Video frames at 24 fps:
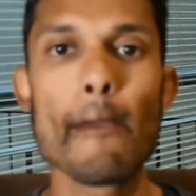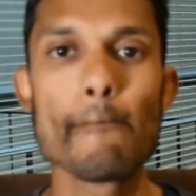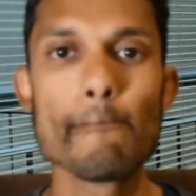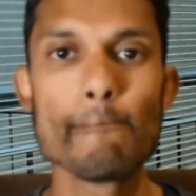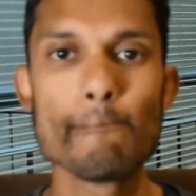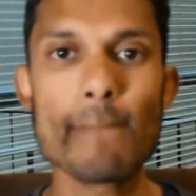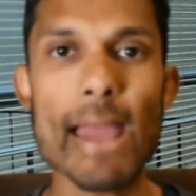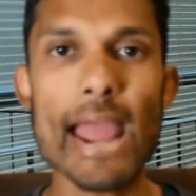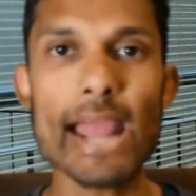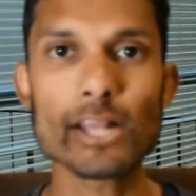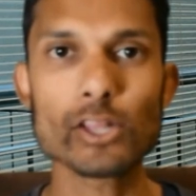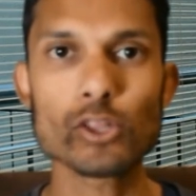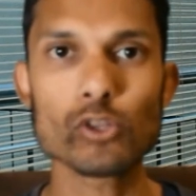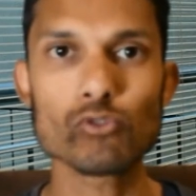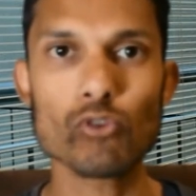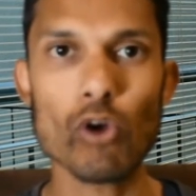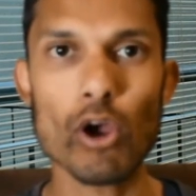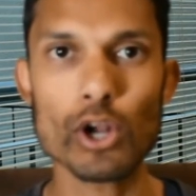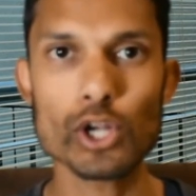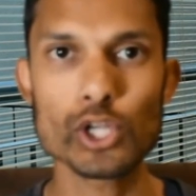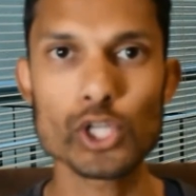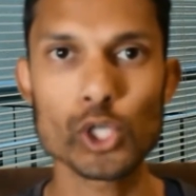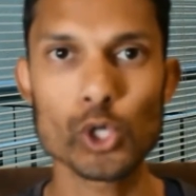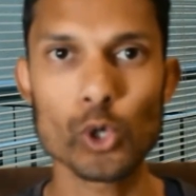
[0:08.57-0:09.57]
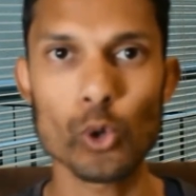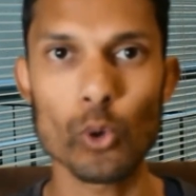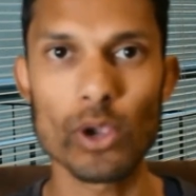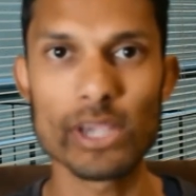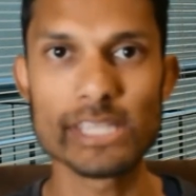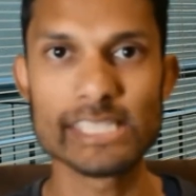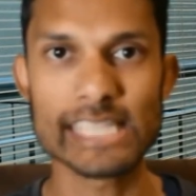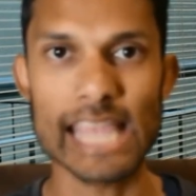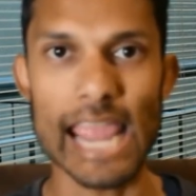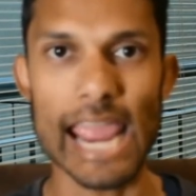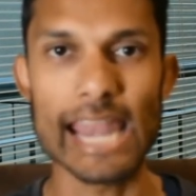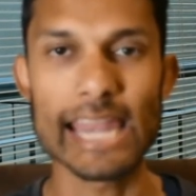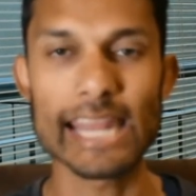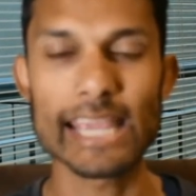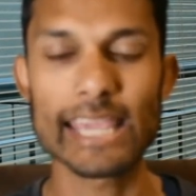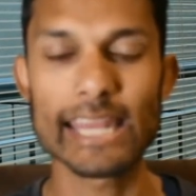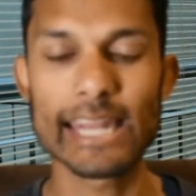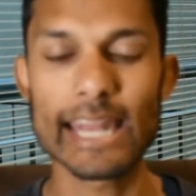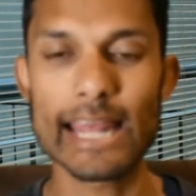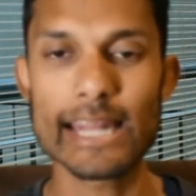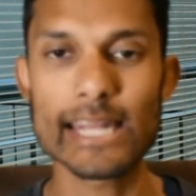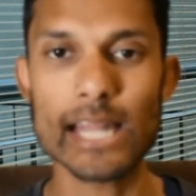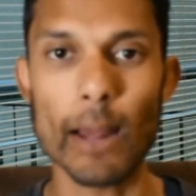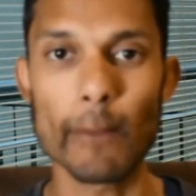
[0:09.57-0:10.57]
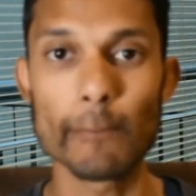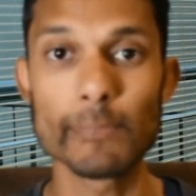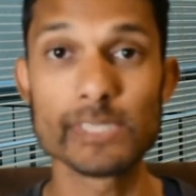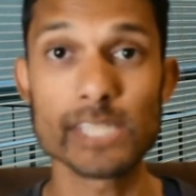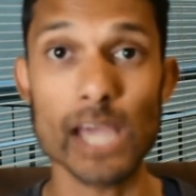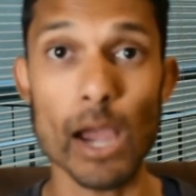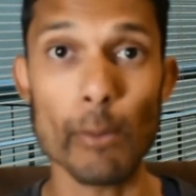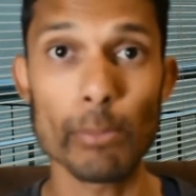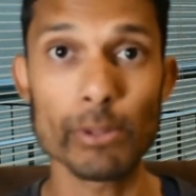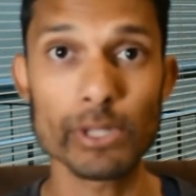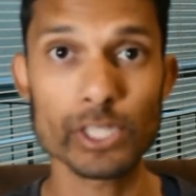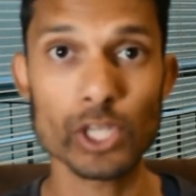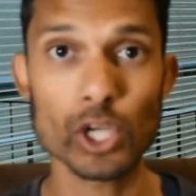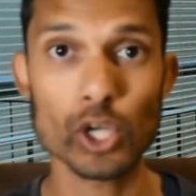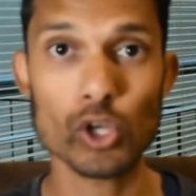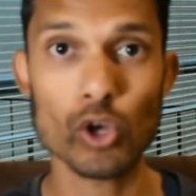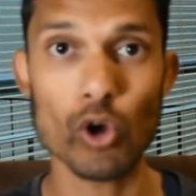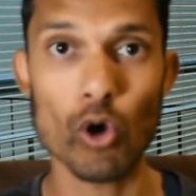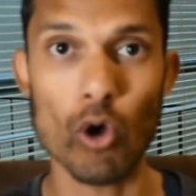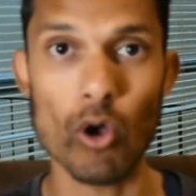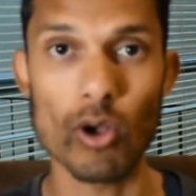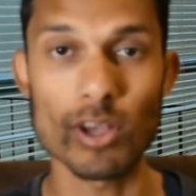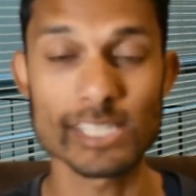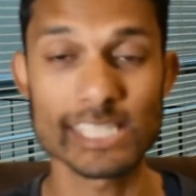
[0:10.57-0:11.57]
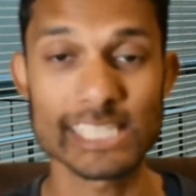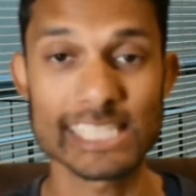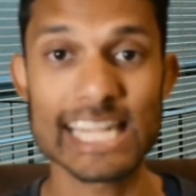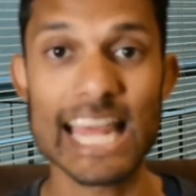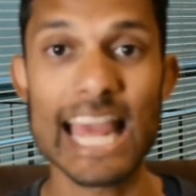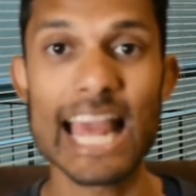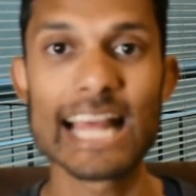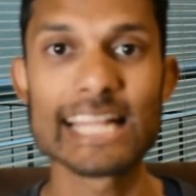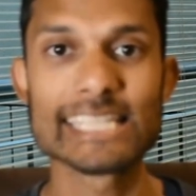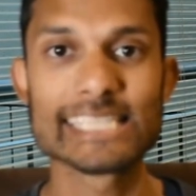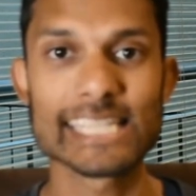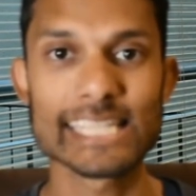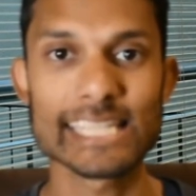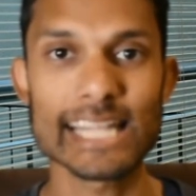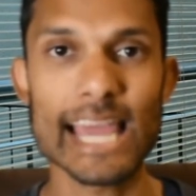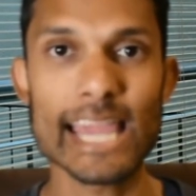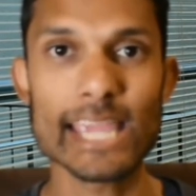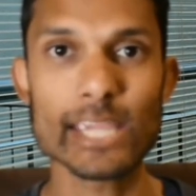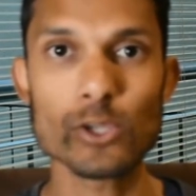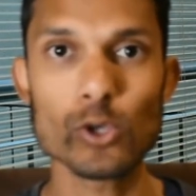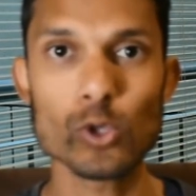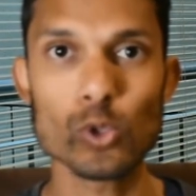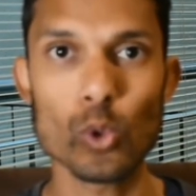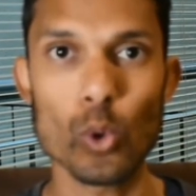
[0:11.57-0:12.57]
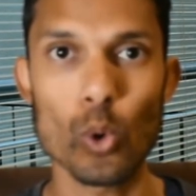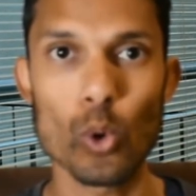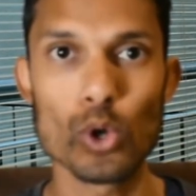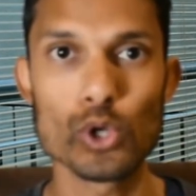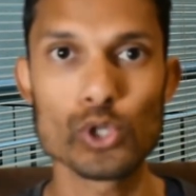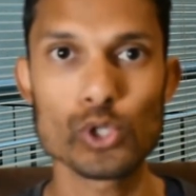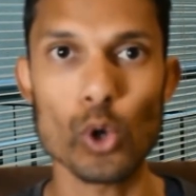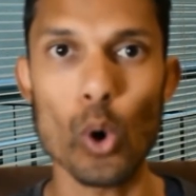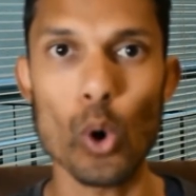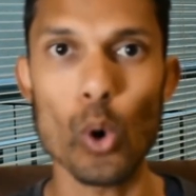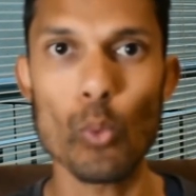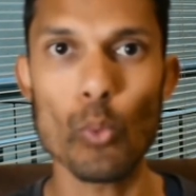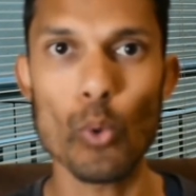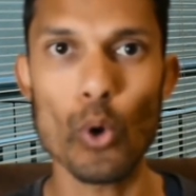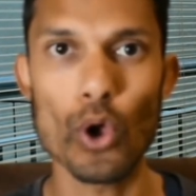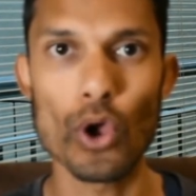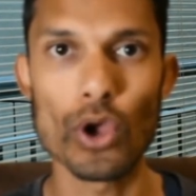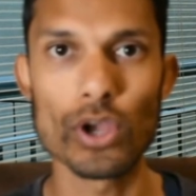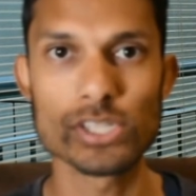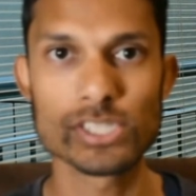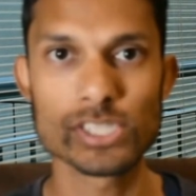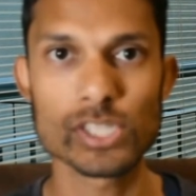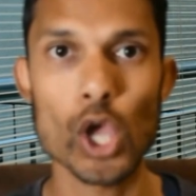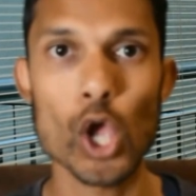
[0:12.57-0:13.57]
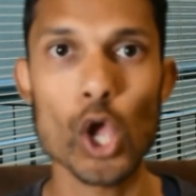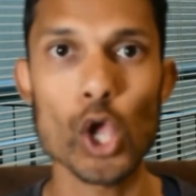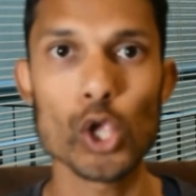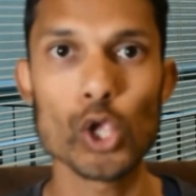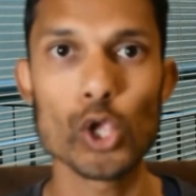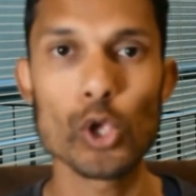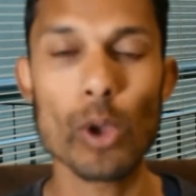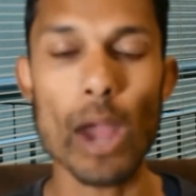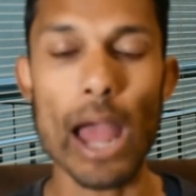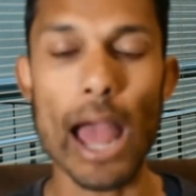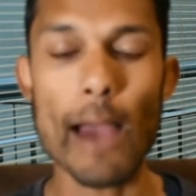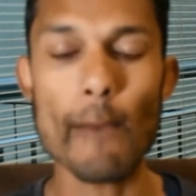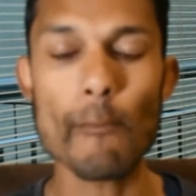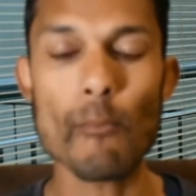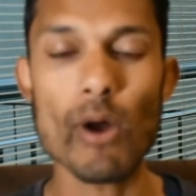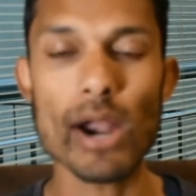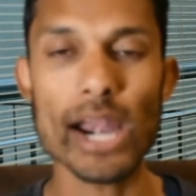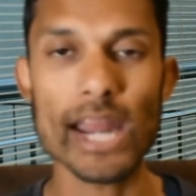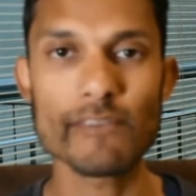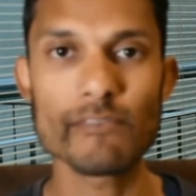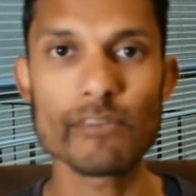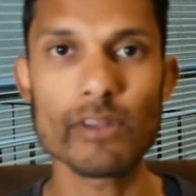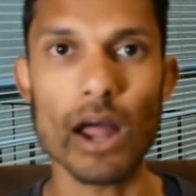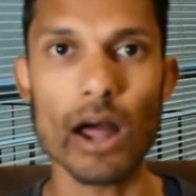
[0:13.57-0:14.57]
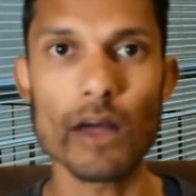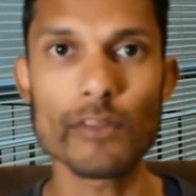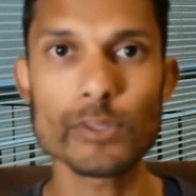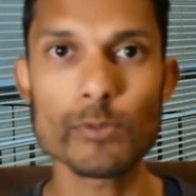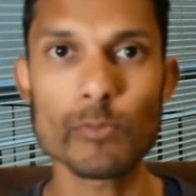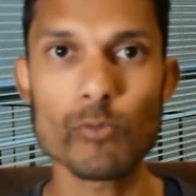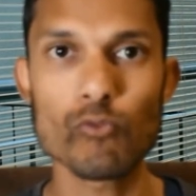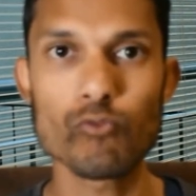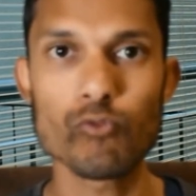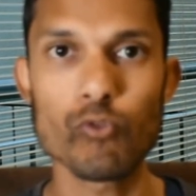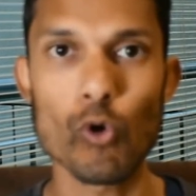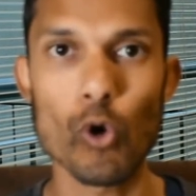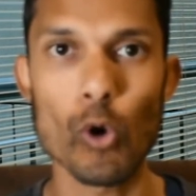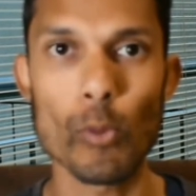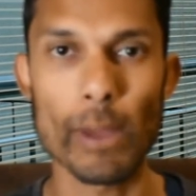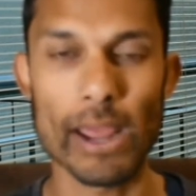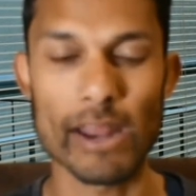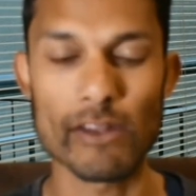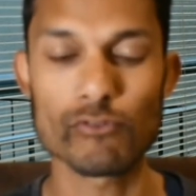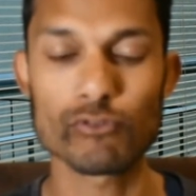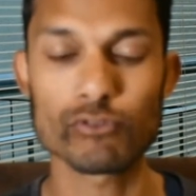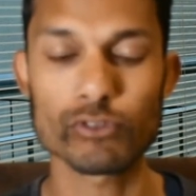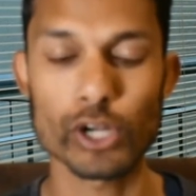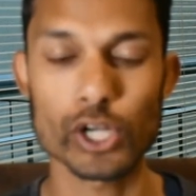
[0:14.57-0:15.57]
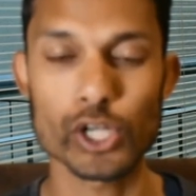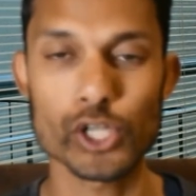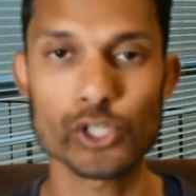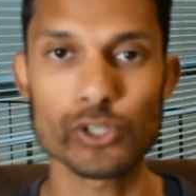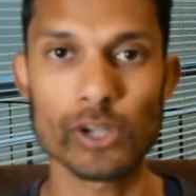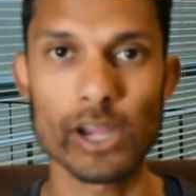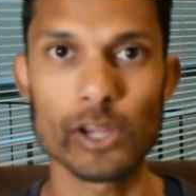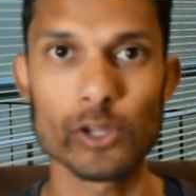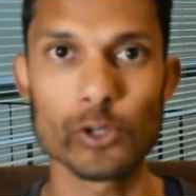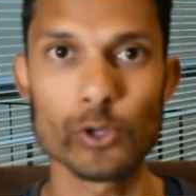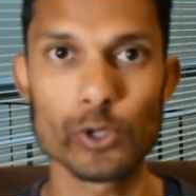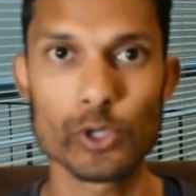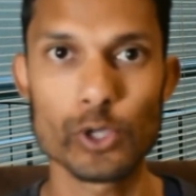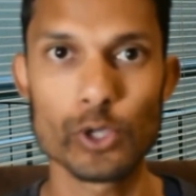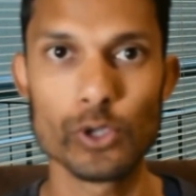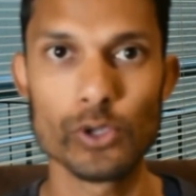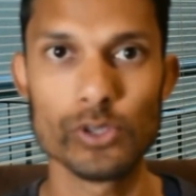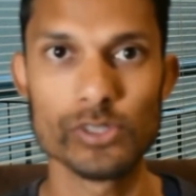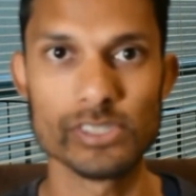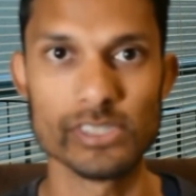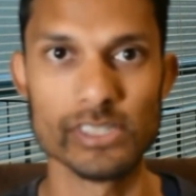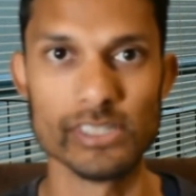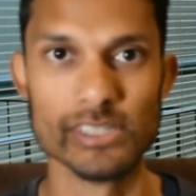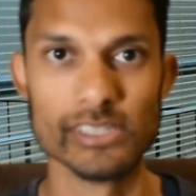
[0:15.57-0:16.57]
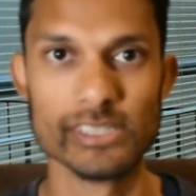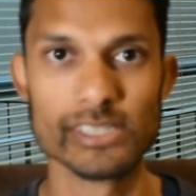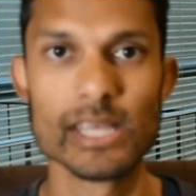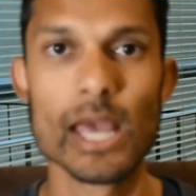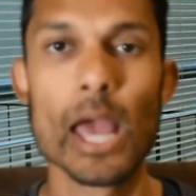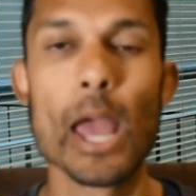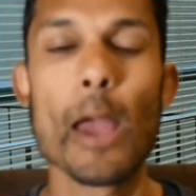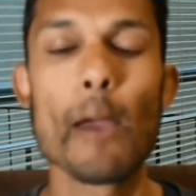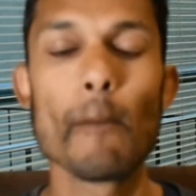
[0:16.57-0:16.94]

Make the wrong choice and it can end up doubling your cost, delaying your launch, or worse, your app might even underperform and frustrate your users.